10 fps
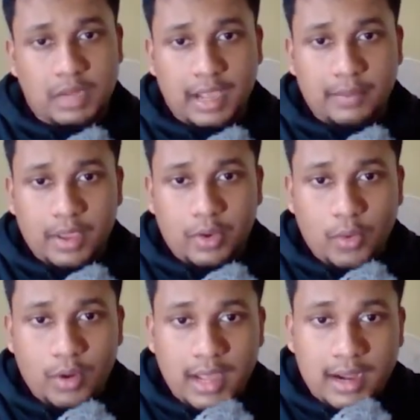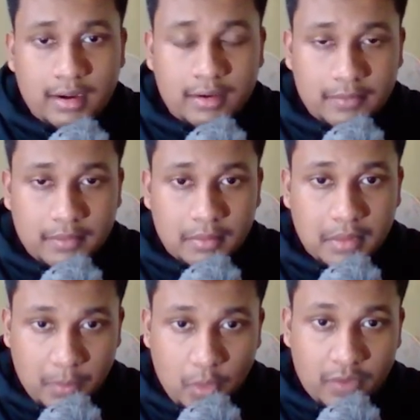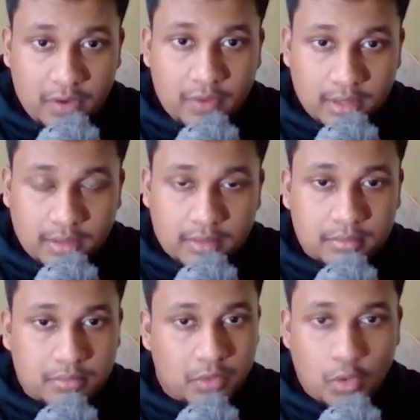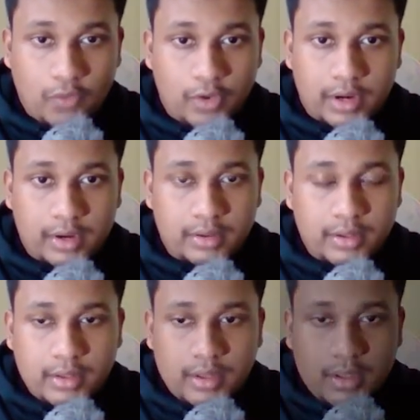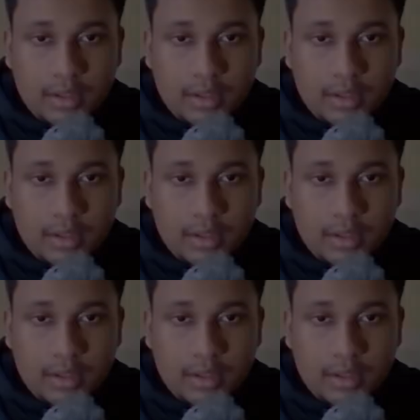take my code and improve it further. Go for it. Now,